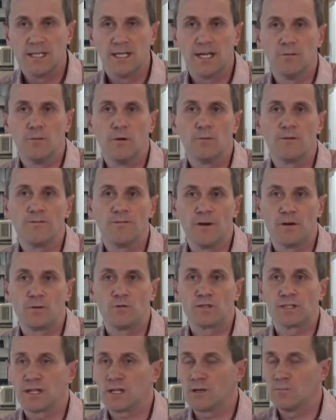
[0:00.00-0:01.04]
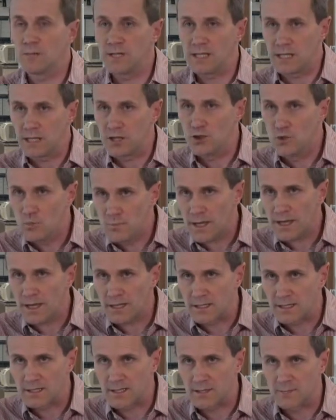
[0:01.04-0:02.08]
And what we found was a completely new
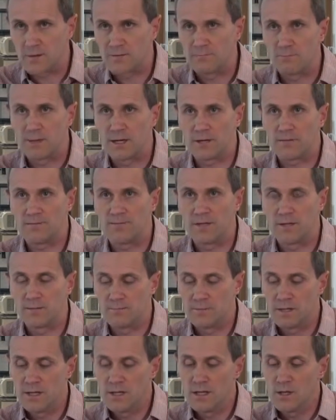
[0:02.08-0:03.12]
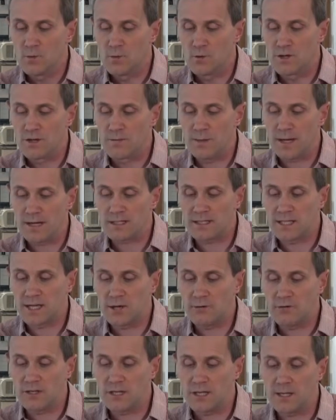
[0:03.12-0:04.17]
mechanism of biofilm where the
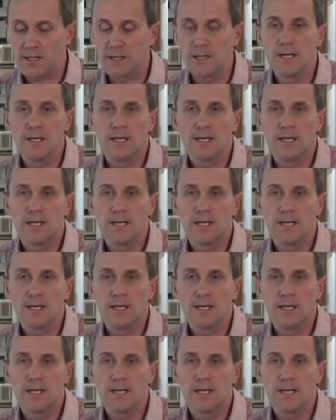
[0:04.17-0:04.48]
bacteria